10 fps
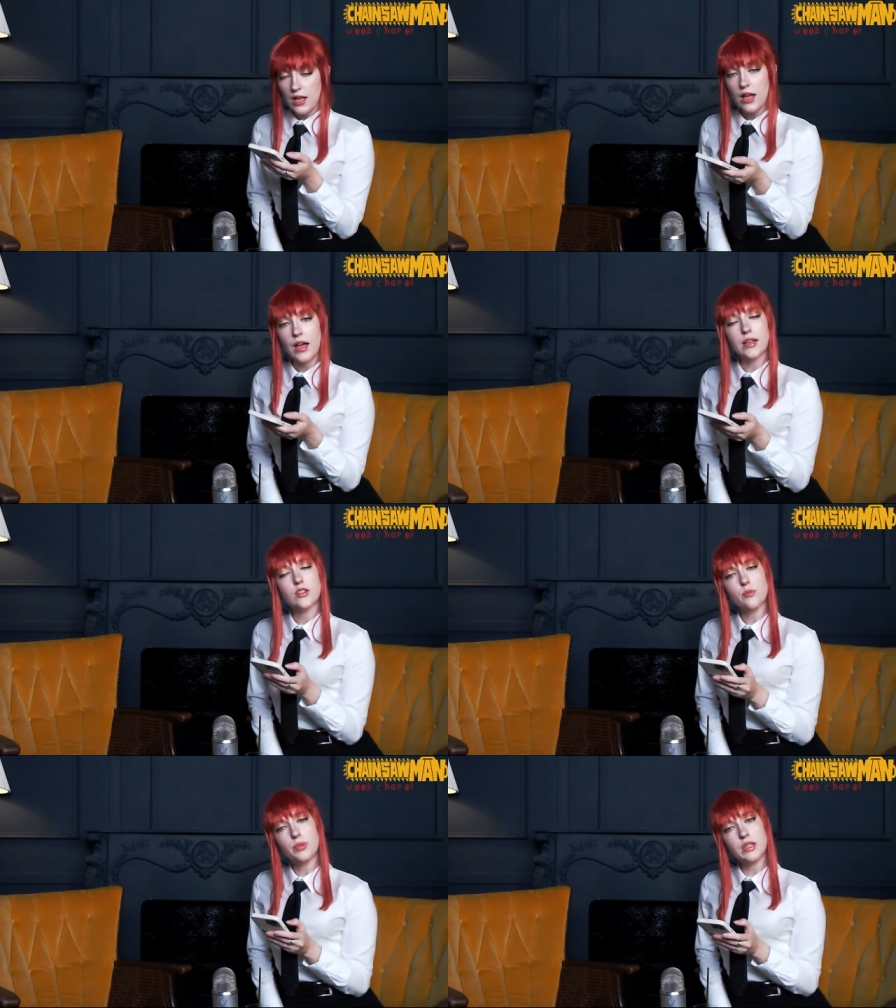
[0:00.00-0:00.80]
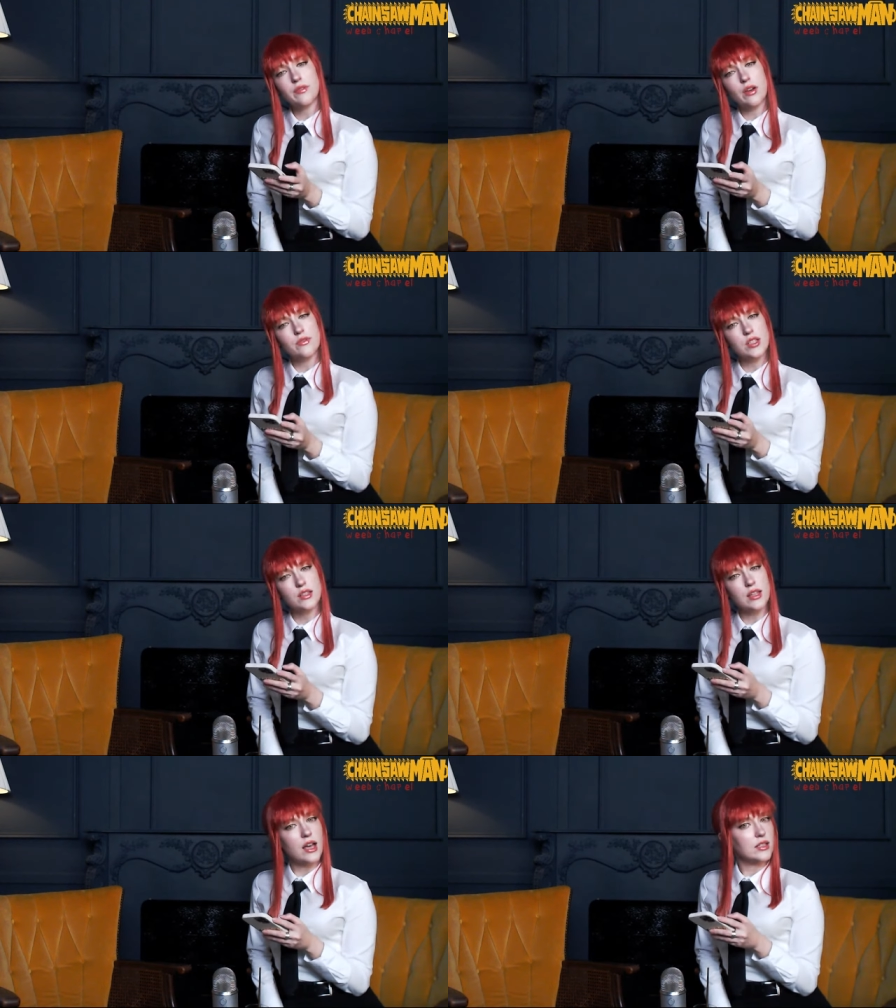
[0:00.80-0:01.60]
I don't believe I've
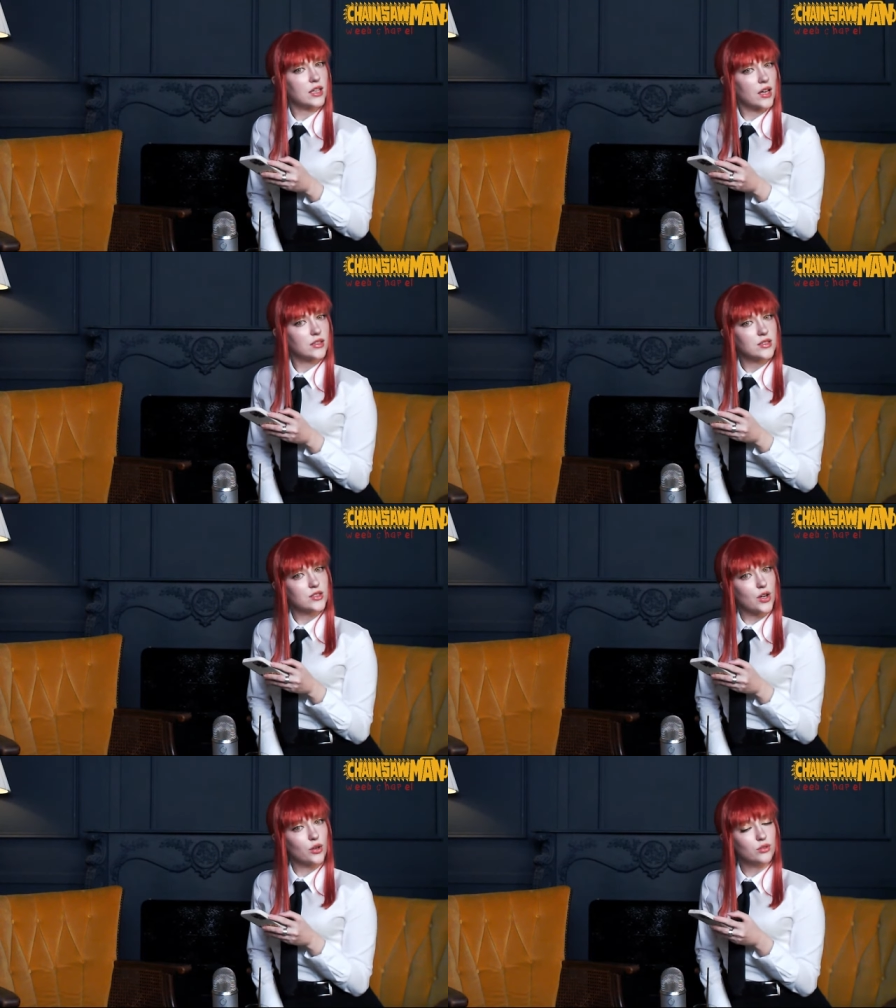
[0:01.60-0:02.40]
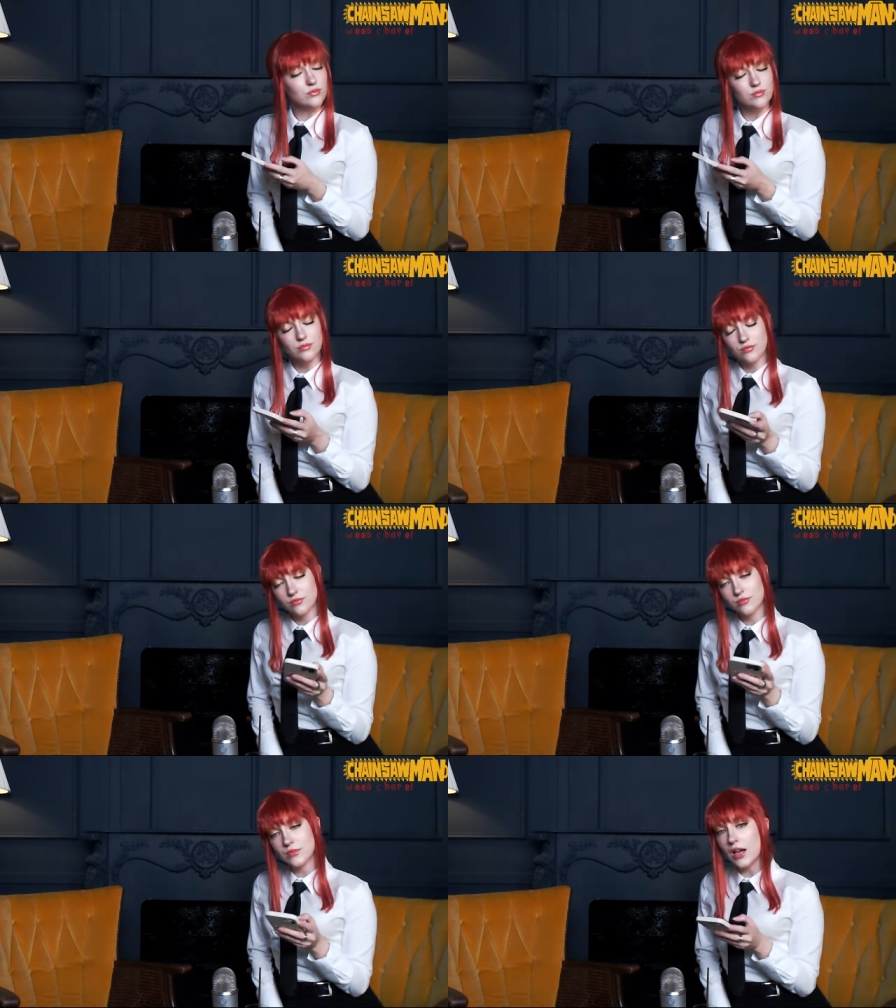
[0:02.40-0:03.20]
done that yet, so
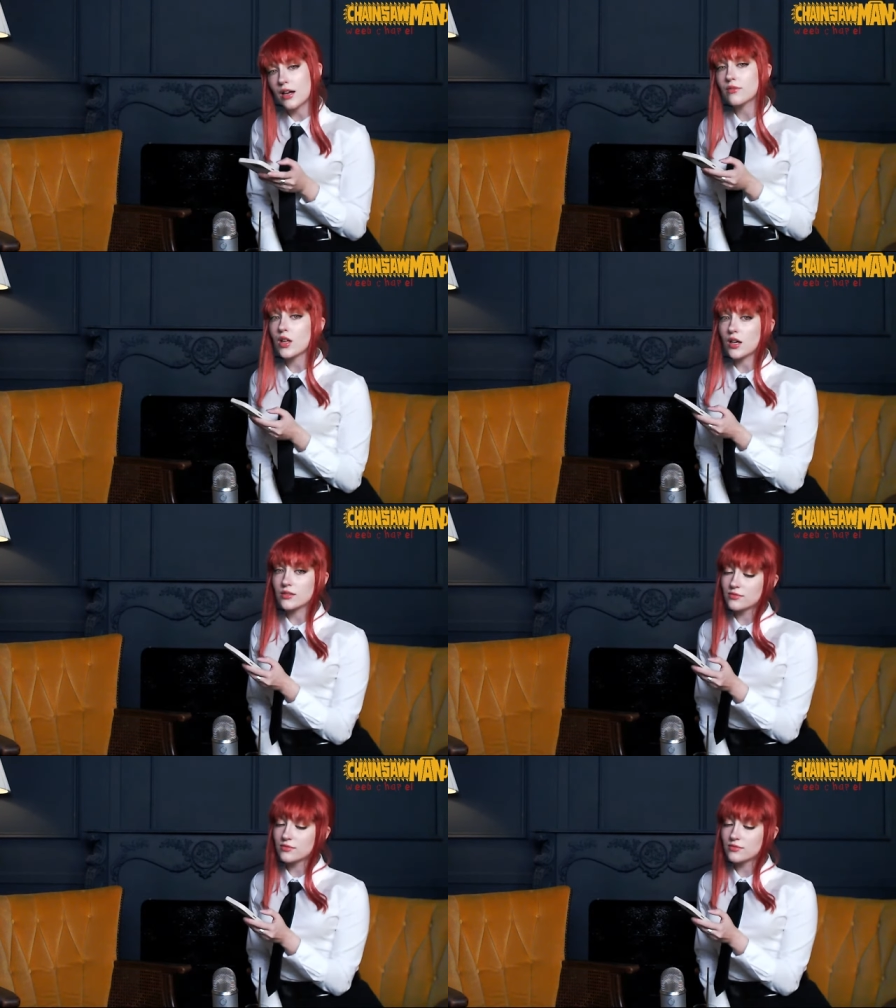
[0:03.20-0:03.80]
I have not.